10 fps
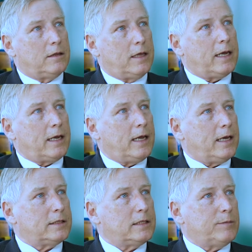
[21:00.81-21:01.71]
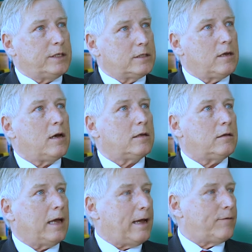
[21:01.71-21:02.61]
that has to be sought
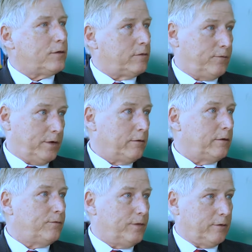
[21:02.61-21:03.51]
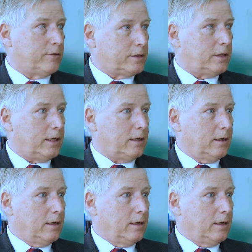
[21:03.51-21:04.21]
after very vigorously.